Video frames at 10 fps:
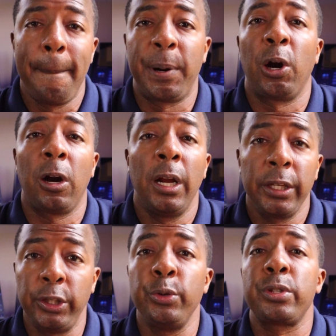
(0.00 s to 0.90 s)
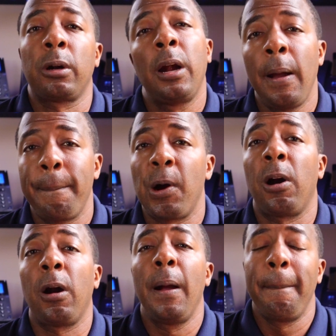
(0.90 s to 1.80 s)
per user
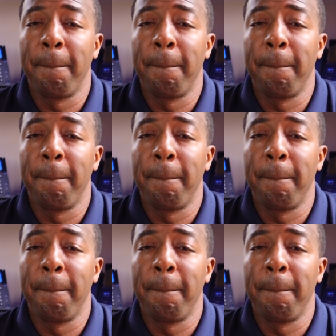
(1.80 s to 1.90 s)
per